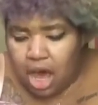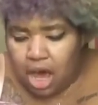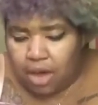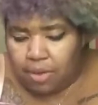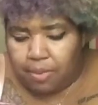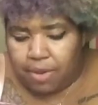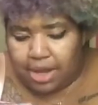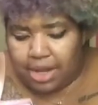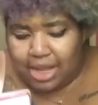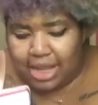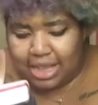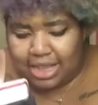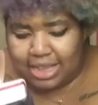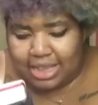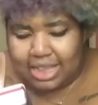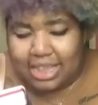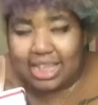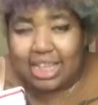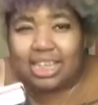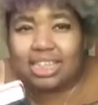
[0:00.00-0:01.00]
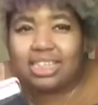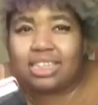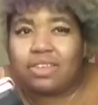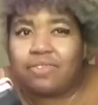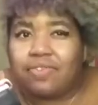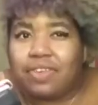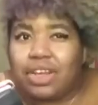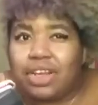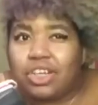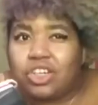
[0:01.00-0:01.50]
I want to at least
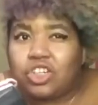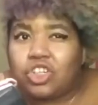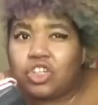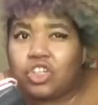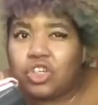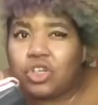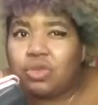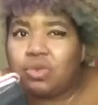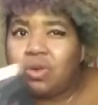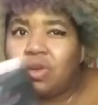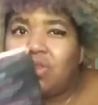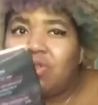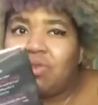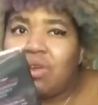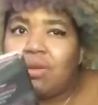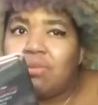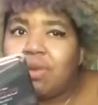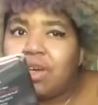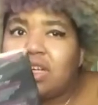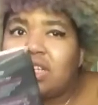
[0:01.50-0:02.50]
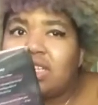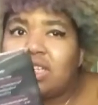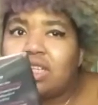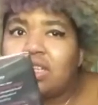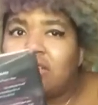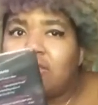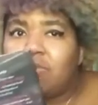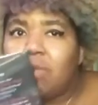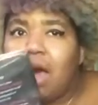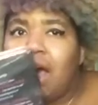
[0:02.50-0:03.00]
finish 2 or 3 books
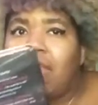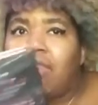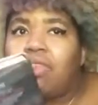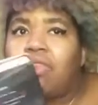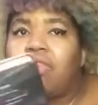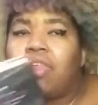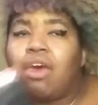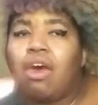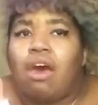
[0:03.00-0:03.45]
this month.